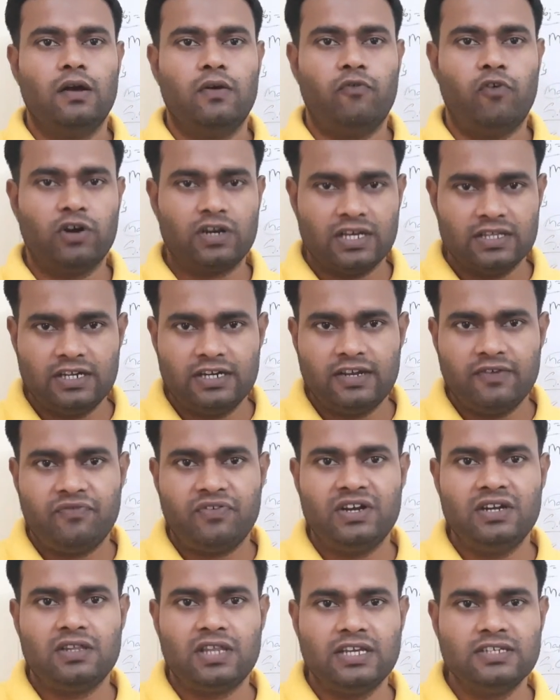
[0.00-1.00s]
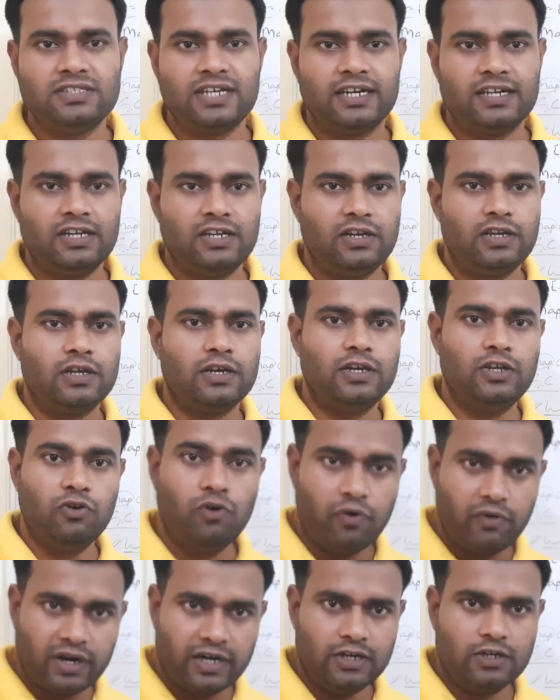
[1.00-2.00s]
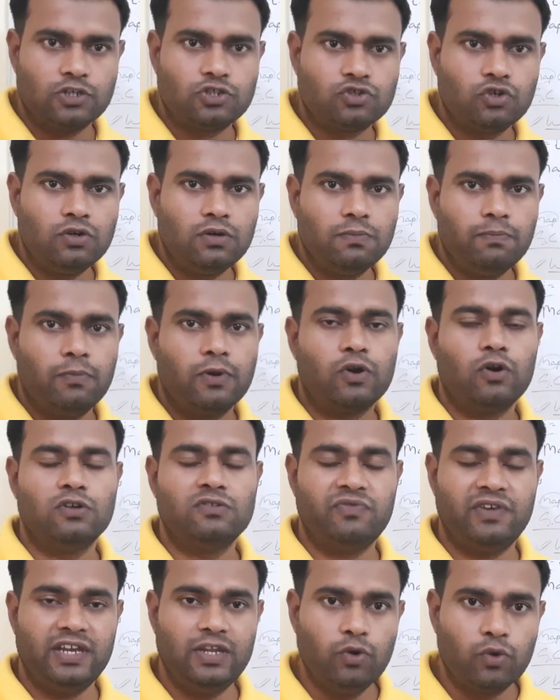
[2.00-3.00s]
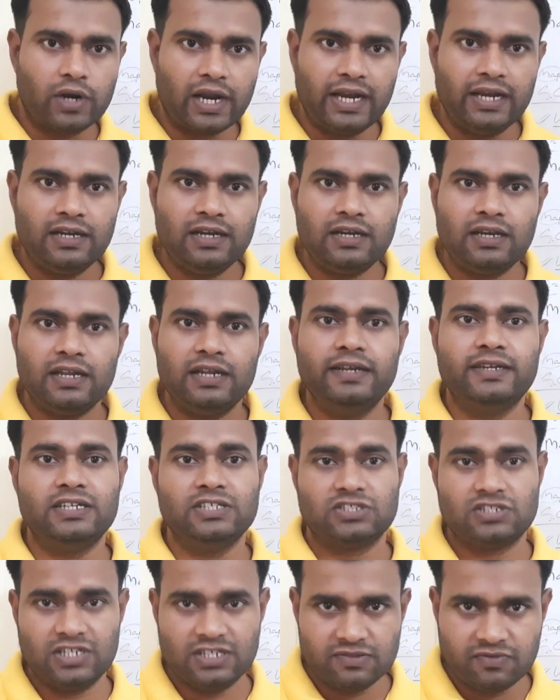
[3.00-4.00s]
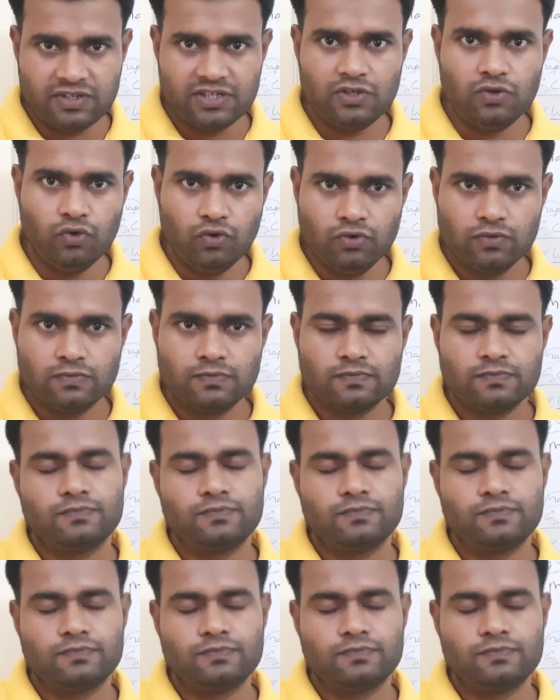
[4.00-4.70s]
what are the different things that you have understood, because when you write it, it stays with you.